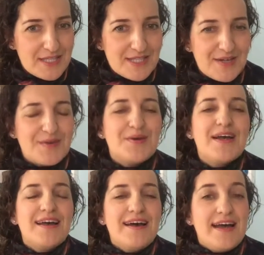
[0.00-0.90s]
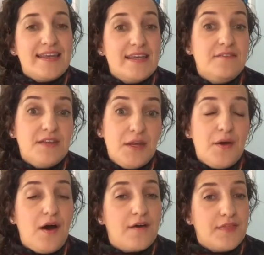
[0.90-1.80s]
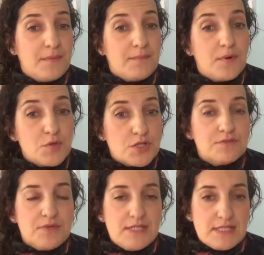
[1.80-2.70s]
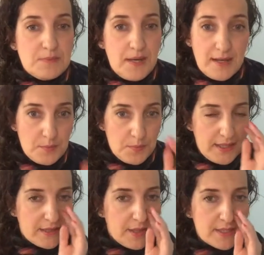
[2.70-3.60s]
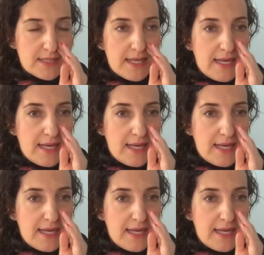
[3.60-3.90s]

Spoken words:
ago, I did a video on the emotional reasons behind weight loss.